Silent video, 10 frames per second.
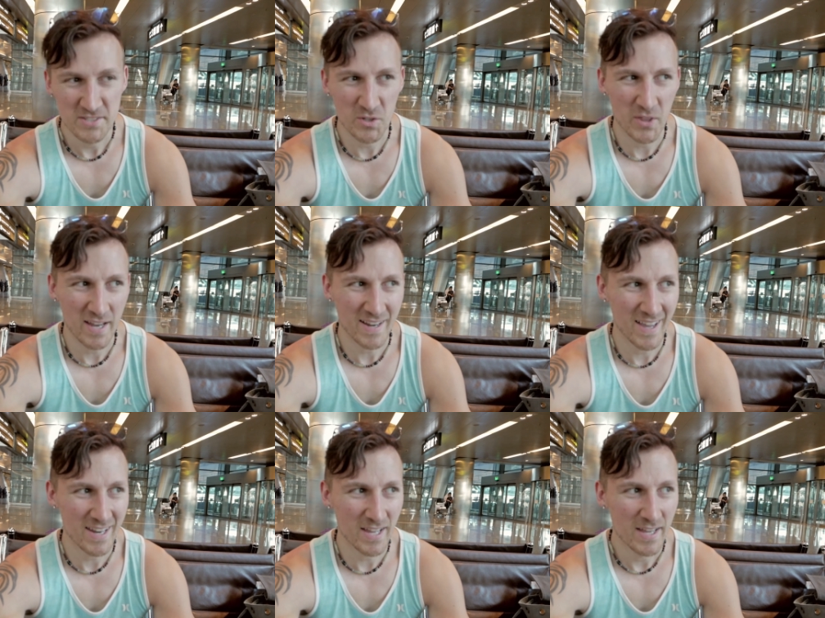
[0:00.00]
So that
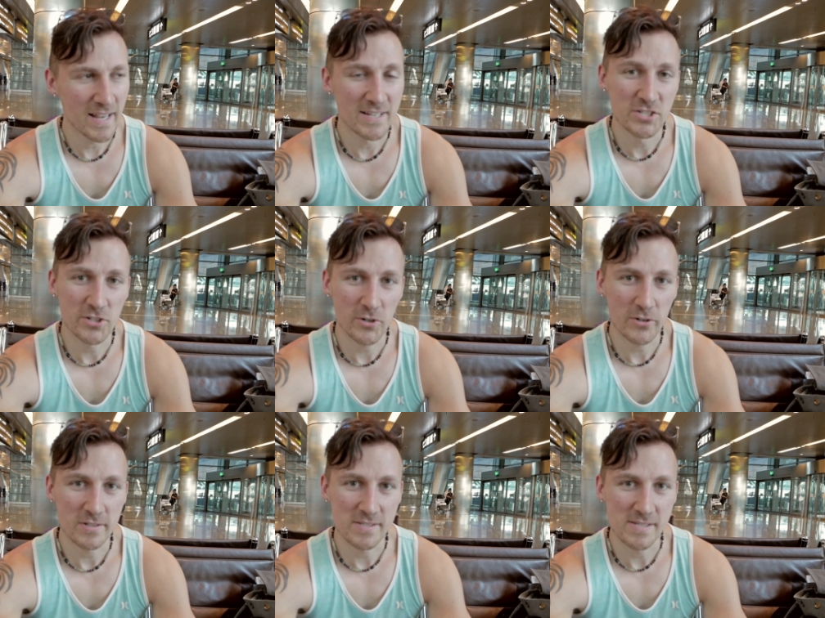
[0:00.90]
kind of
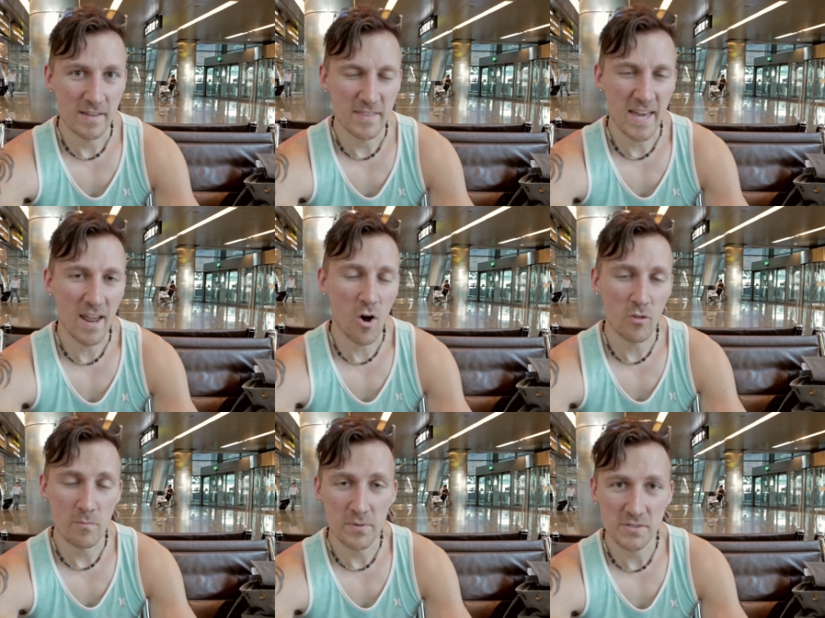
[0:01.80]
ensures that all
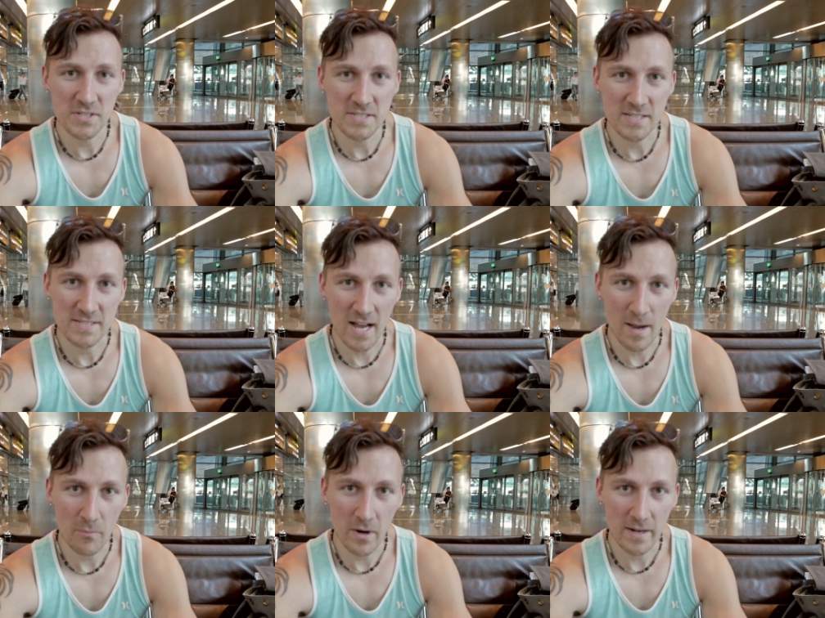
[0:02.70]
the businesses
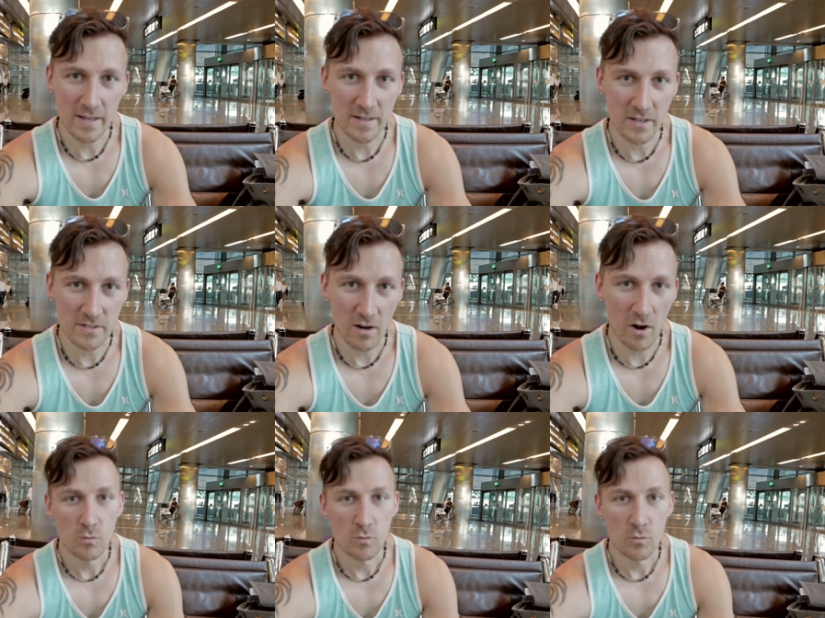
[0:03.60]
operating in Qatar